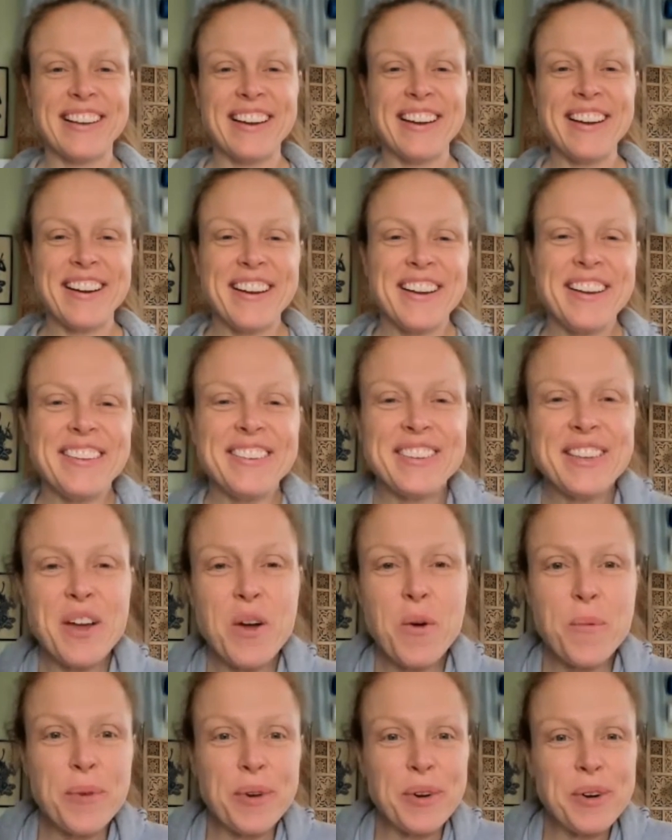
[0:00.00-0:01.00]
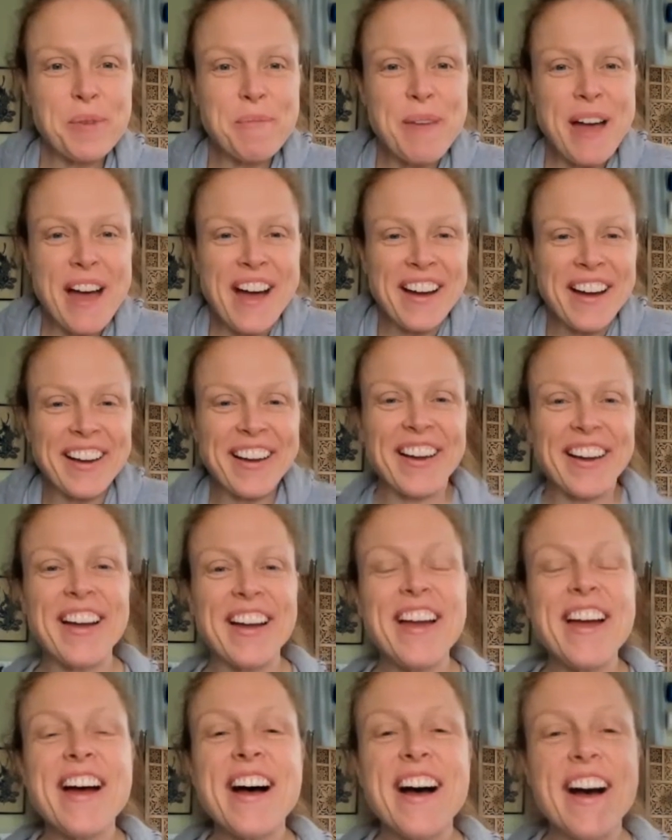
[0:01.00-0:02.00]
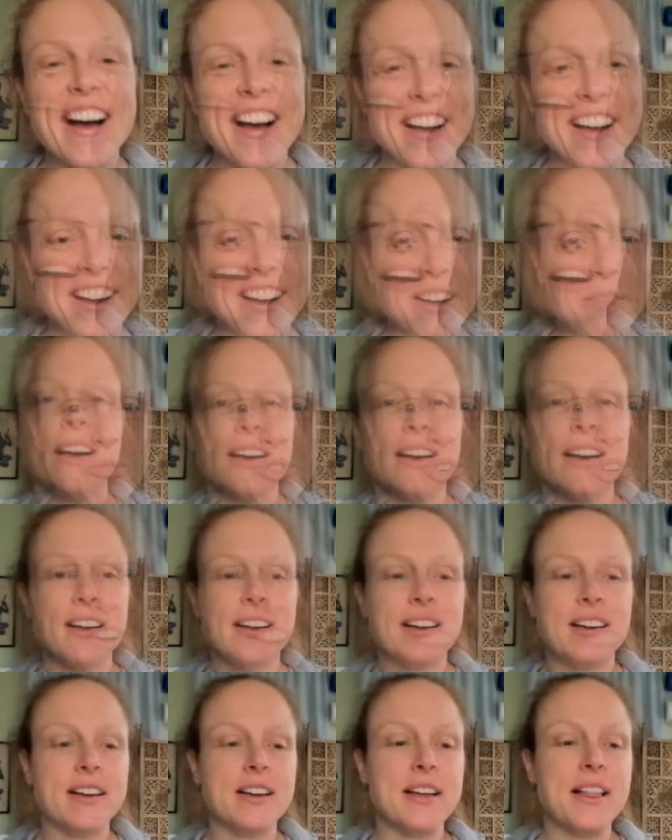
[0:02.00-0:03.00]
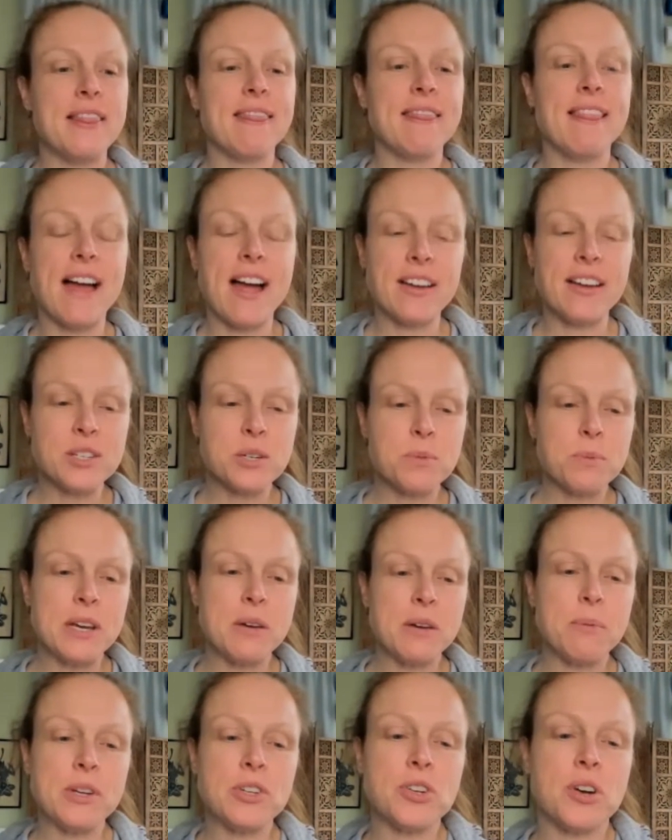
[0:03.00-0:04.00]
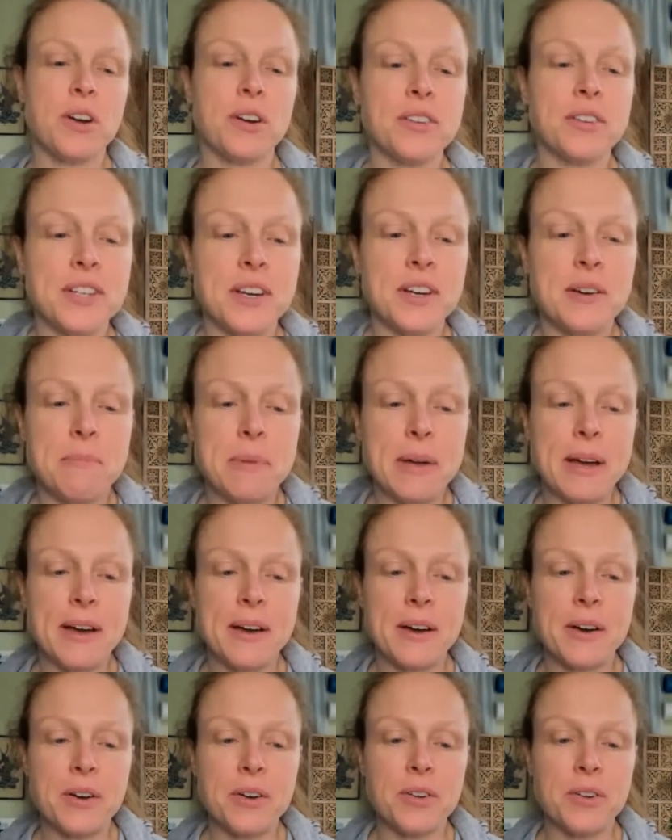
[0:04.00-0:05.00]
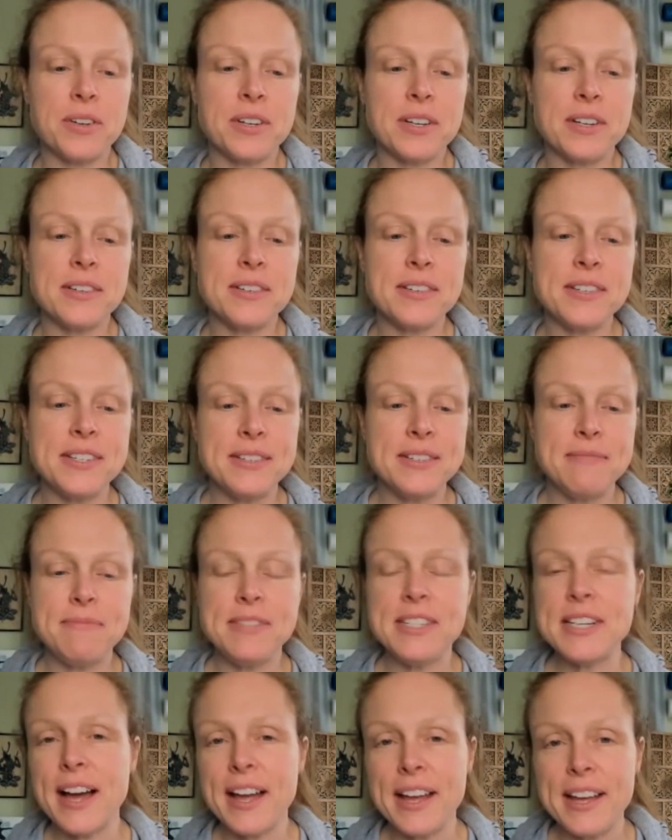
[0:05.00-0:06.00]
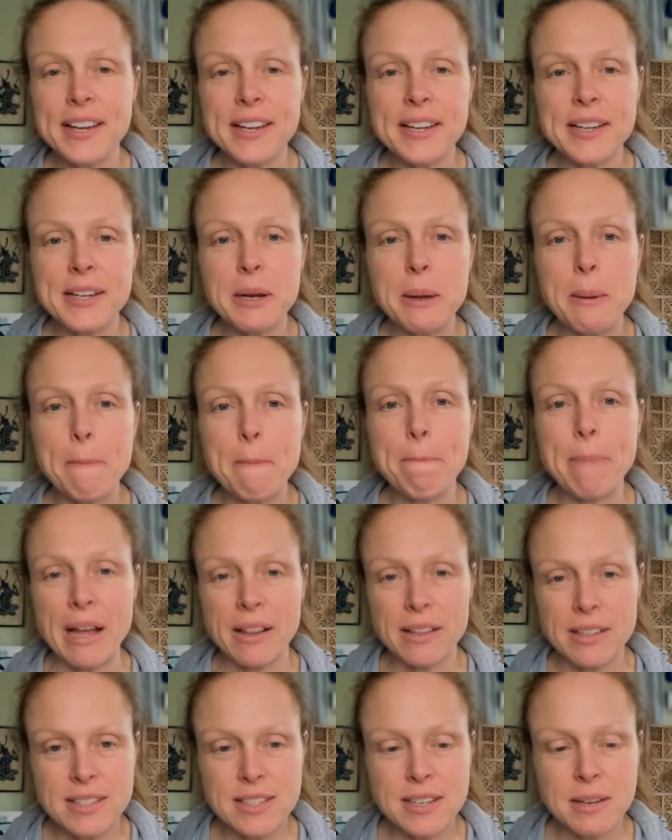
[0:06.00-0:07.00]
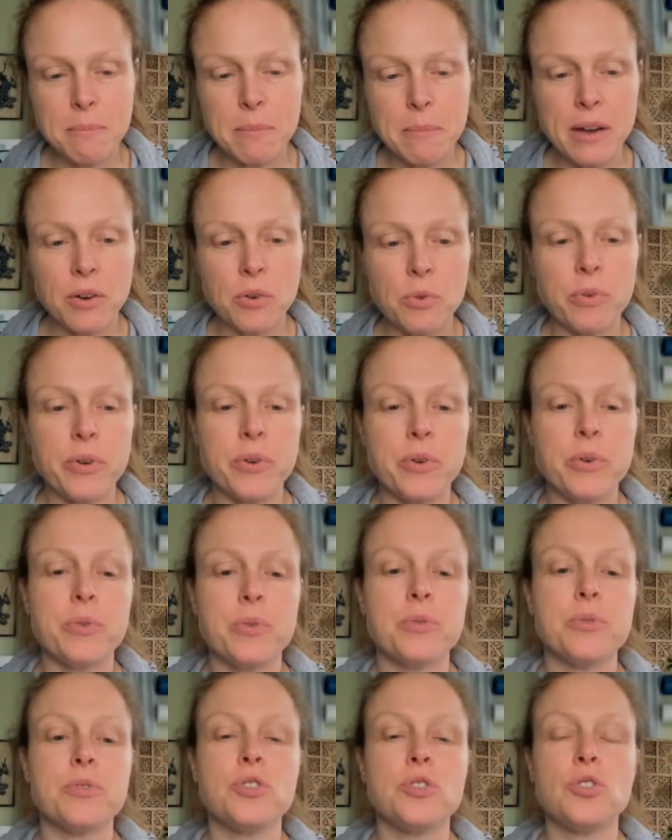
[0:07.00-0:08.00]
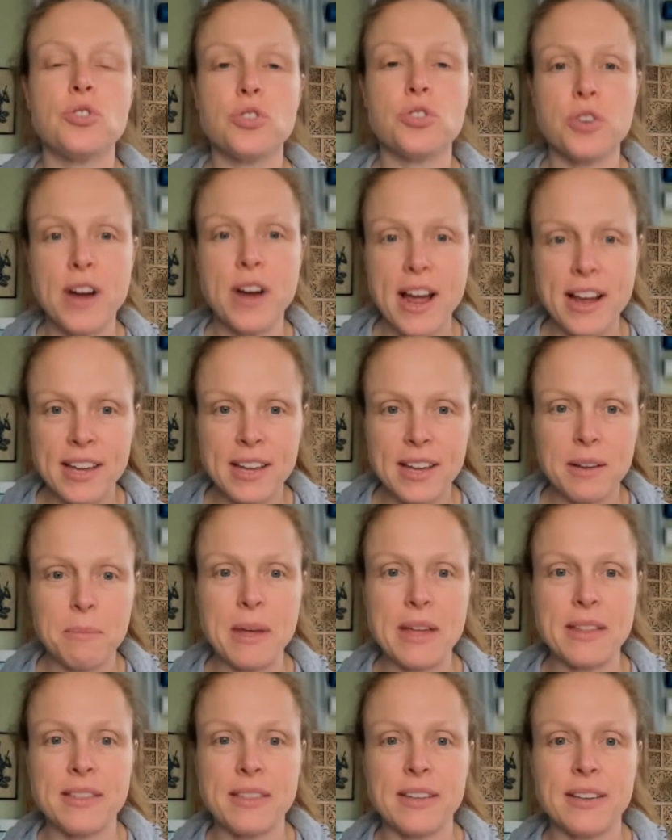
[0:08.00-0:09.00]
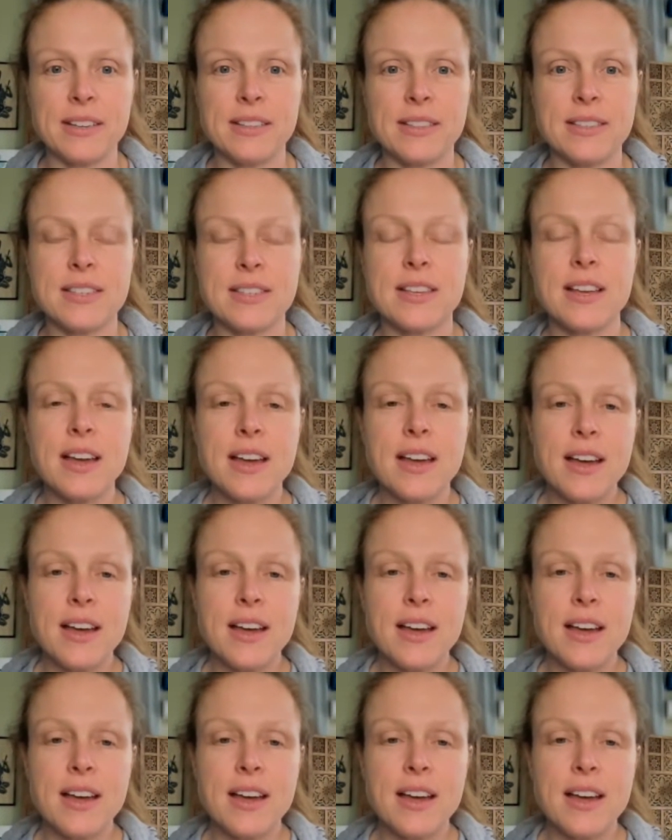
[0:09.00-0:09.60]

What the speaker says: Hi guys, welcome back. Last week we talked about diet, balancing macros, tracking methods.